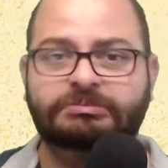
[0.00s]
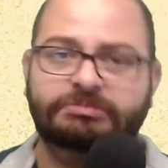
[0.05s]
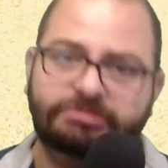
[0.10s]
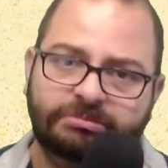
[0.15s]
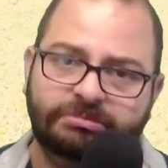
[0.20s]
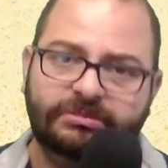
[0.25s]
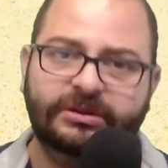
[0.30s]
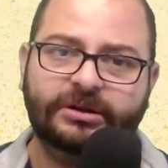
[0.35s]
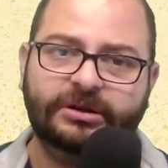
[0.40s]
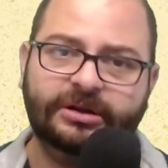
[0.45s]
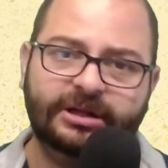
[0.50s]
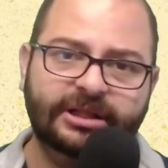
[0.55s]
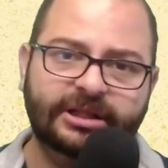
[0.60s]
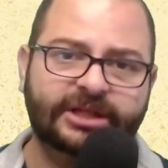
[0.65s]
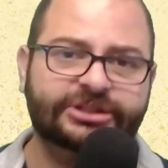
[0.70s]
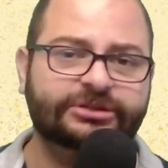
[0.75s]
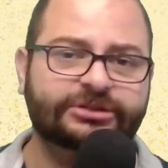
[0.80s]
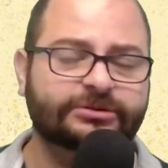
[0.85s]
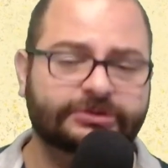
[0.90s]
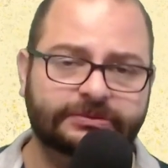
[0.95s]
they're going to
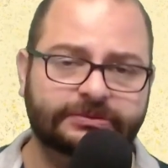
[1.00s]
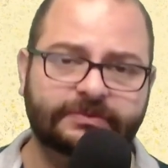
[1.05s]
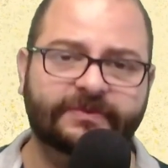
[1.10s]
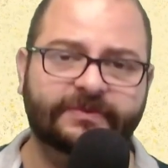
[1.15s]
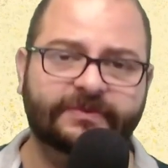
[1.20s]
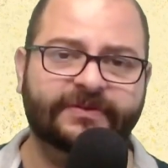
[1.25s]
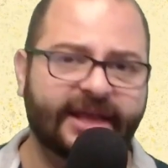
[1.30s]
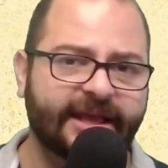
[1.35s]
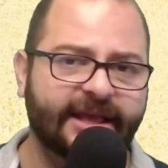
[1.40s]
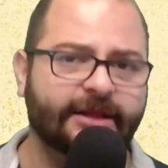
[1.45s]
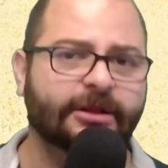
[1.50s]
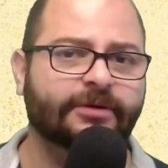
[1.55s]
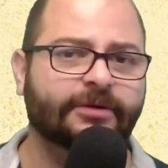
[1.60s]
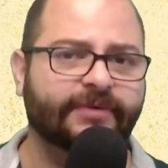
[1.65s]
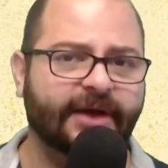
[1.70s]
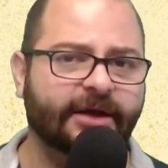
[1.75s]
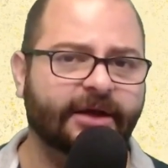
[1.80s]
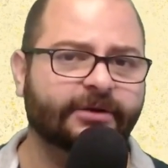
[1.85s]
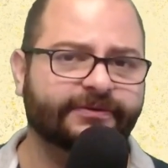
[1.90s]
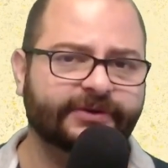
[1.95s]
let you finagle
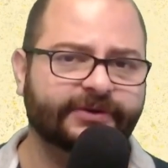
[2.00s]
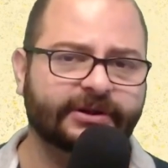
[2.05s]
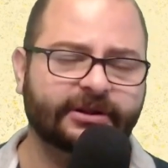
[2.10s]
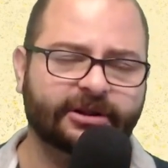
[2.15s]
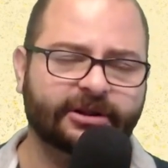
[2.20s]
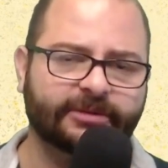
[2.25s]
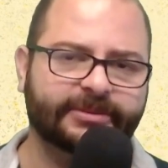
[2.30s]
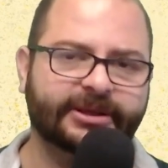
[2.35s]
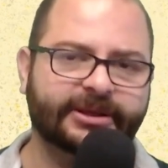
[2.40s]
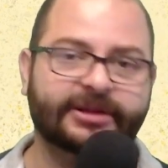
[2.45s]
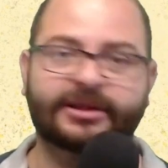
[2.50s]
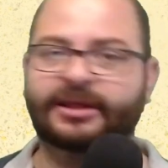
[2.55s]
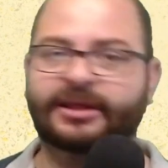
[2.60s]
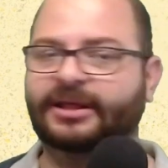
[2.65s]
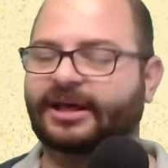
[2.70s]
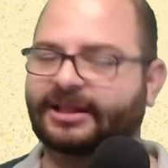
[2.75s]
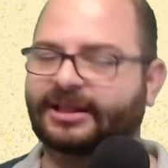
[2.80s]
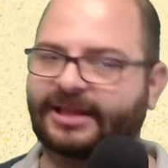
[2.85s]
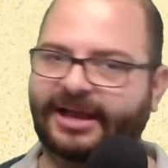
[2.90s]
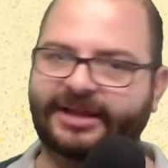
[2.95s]
around with it a little bit,
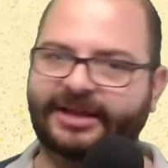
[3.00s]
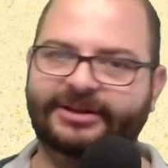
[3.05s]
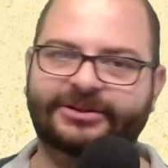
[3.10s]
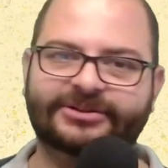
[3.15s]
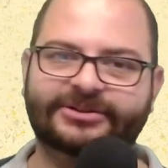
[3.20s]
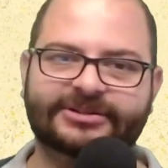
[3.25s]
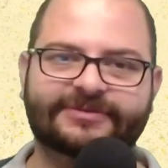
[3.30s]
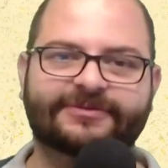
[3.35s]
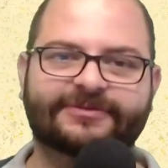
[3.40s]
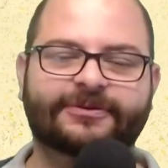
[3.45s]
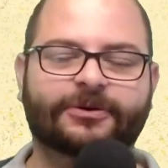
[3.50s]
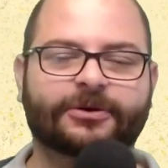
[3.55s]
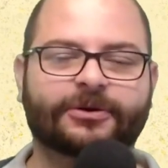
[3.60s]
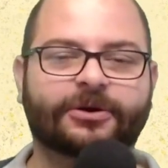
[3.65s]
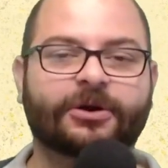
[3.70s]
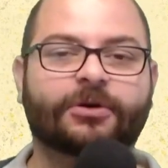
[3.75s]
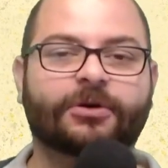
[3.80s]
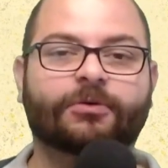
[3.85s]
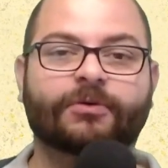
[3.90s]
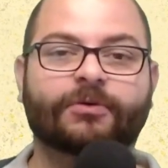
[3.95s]
allow you to use it for
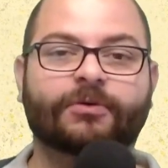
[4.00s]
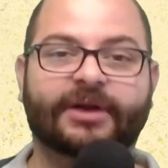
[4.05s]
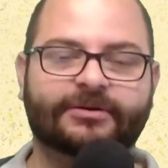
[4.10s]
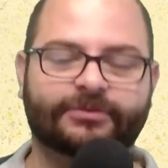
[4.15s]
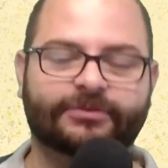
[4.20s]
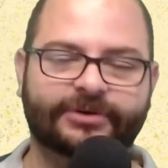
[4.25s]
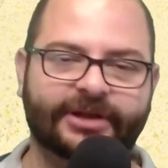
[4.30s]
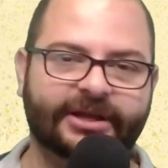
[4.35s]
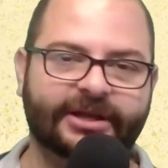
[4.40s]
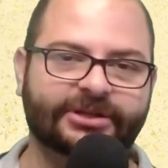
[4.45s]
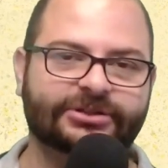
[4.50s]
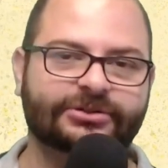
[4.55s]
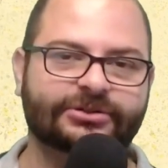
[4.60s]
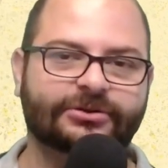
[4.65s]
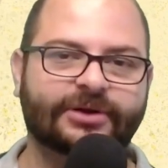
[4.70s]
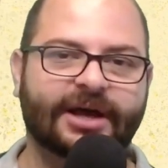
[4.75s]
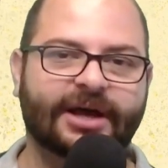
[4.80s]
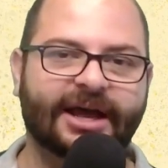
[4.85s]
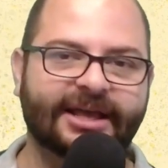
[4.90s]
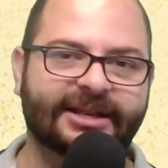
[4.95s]

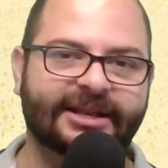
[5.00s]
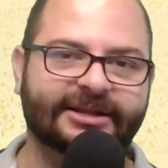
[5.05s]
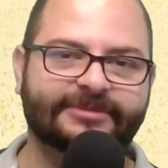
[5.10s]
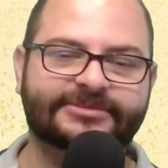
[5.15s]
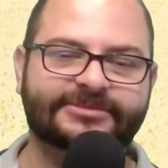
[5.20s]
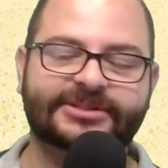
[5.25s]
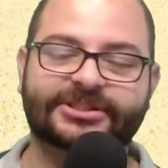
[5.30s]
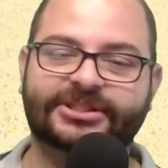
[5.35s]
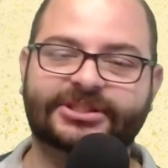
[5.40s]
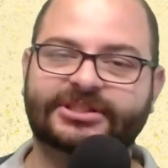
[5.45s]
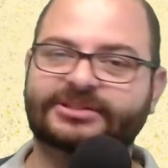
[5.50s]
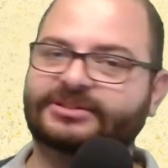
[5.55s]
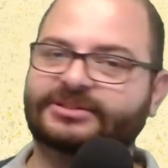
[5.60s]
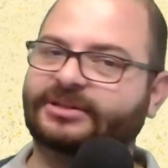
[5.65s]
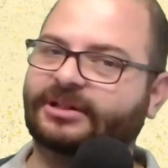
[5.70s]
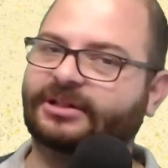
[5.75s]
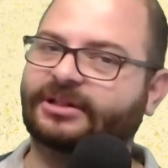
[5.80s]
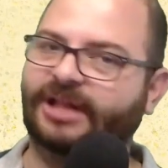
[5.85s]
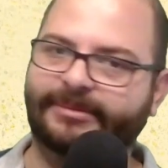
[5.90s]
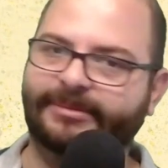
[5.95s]
recreational items such as
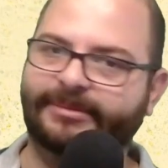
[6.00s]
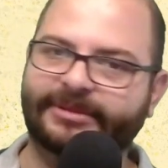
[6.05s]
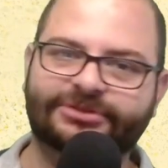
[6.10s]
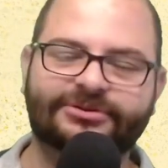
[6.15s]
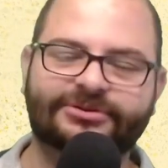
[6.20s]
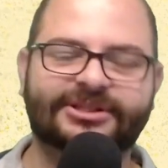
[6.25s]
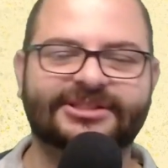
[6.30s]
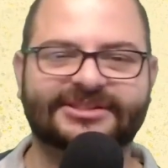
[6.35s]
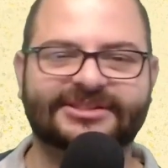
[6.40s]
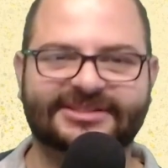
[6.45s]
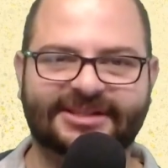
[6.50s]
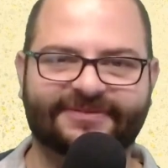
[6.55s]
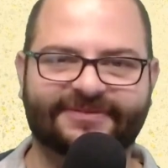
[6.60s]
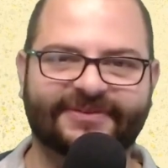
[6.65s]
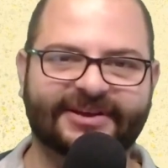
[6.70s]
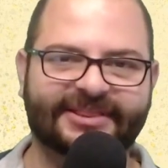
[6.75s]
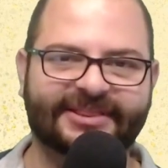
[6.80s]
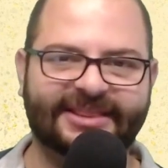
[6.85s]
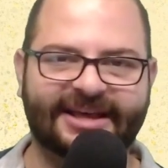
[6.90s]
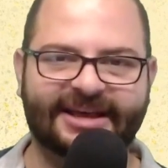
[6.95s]
climbing trees and stuff
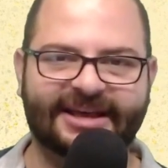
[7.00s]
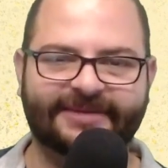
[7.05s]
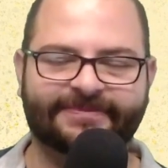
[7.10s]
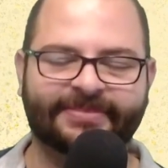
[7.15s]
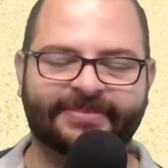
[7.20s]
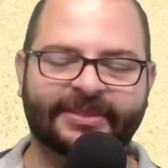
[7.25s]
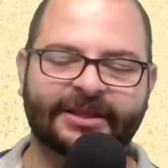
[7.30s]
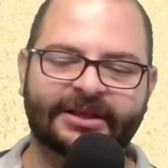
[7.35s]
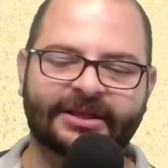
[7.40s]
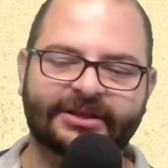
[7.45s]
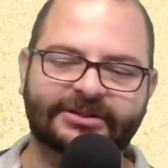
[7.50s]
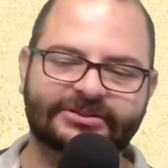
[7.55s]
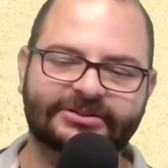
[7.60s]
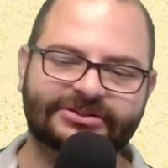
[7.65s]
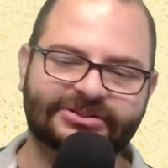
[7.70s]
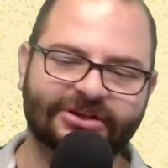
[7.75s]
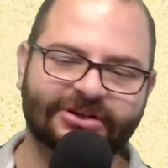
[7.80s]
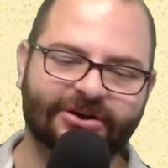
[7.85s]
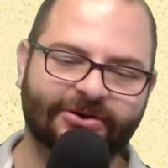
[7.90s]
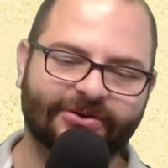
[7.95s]
like that.
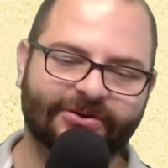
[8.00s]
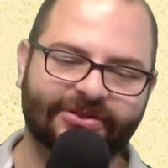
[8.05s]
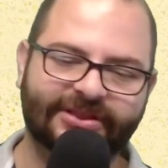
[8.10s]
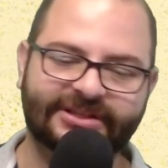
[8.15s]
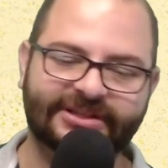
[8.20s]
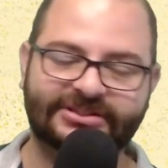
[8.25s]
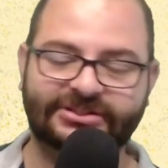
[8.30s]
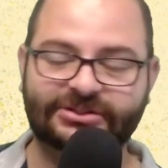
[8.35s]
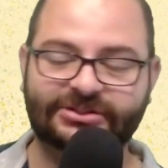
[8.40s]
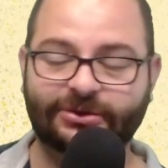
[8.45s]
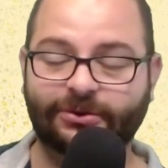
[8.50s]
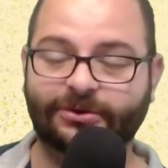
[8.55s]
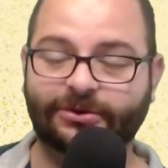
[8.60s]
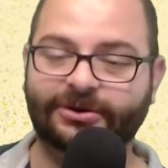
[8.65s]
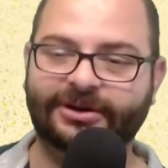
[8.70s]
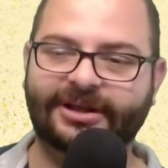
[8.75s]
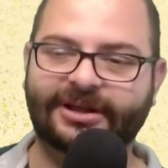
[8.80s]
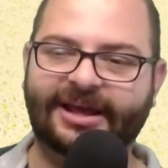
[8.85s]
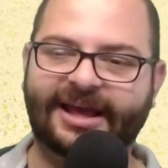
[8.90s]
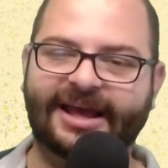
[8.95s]
So this
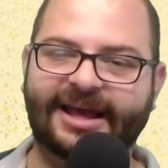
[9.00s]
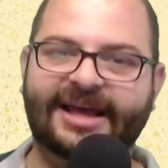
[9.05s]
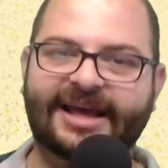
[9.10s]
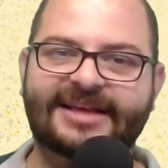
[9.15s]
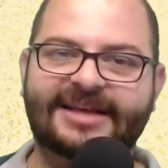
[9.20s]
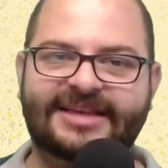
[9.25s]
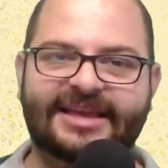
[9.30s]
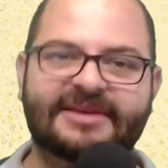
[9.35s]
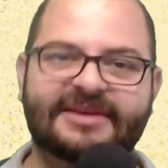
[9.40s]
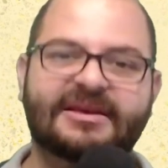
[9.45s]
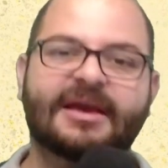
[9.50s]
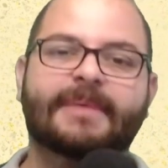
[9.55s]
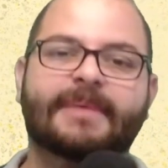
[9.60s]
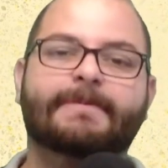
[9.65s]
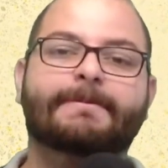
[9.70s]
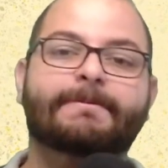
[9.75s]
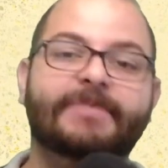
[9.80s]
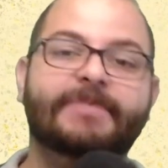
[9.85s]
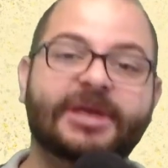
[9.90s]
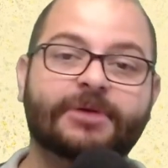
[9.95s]
sword has a
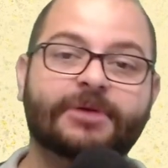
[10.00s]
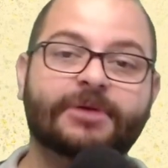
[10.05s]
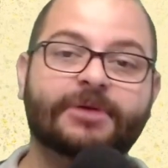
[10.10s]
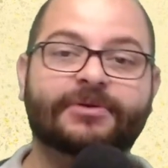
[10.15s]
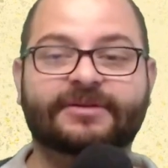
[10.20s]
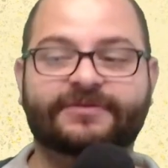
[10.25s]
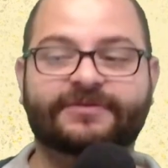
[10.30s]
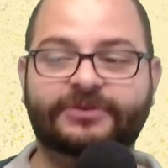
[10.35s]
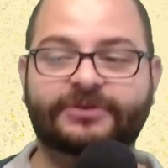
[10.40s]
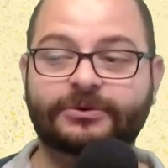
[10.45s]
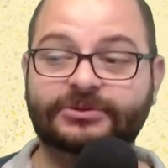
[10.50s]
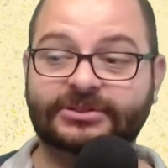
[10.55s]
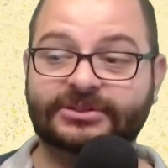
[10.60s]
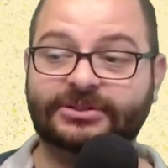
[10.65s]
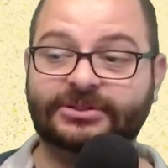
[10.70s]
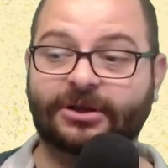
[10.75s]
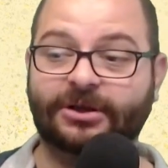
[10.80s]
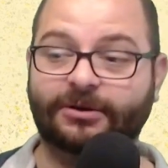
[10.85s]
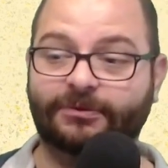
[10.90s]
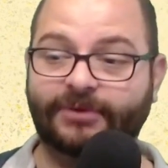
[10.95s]
myriad of uses
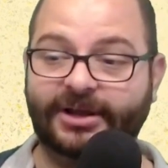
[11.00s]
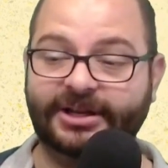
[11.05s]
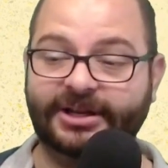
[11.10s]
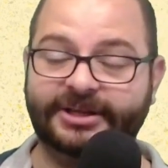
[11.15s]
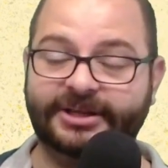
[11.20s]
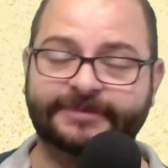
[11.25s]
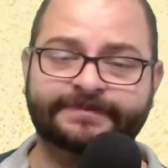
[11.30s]
already,